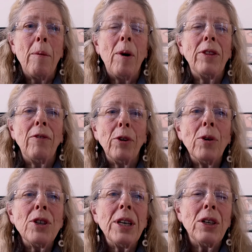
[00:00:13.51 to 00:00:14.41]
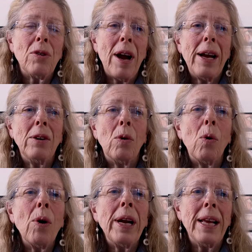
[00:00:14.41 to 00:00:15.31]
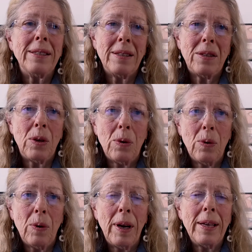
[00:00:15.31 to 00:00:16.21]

what the flourishing triangle orients us to